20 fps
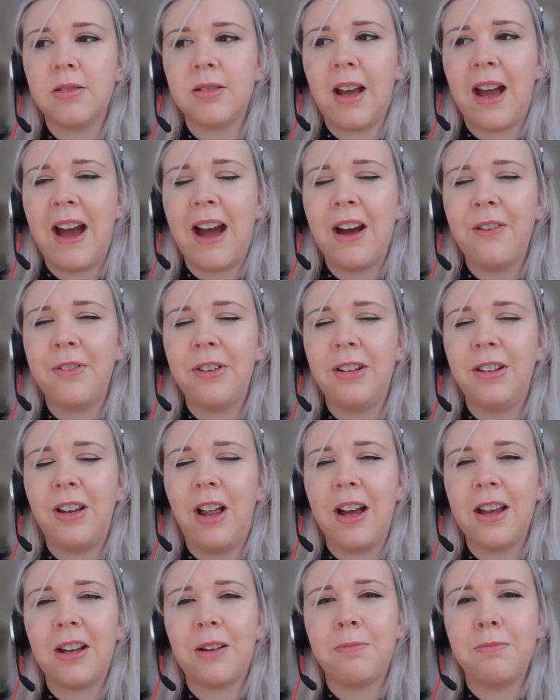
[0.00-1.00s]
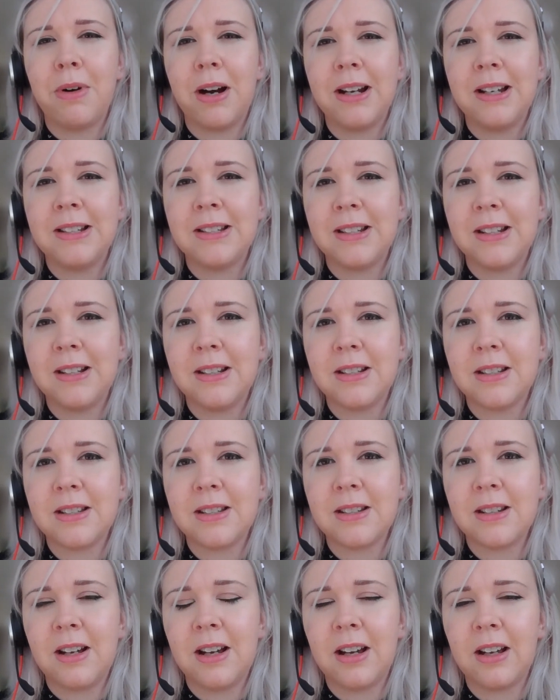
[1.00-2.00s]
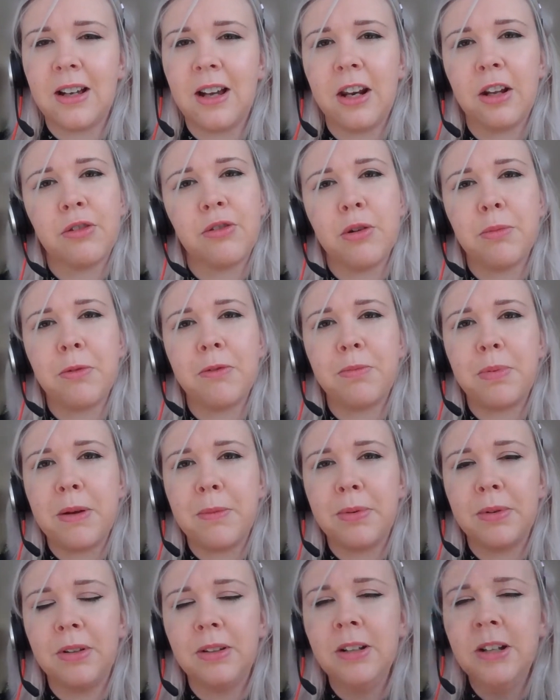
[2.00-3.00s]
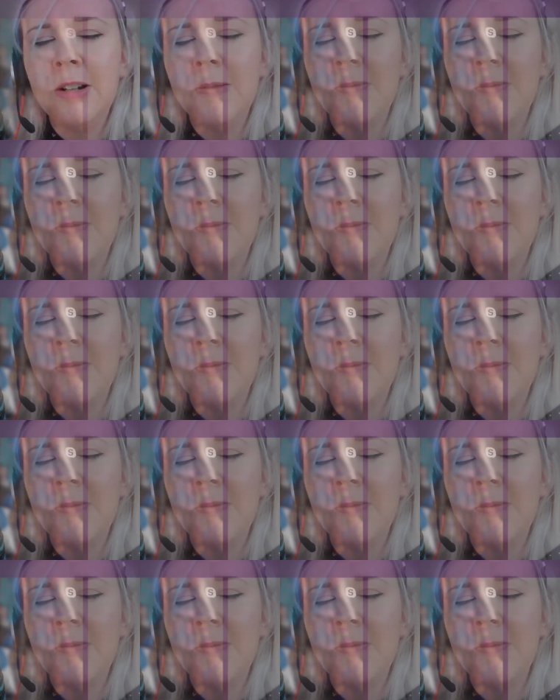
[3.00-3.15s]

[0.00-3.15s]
have a like-minded kind of group of people.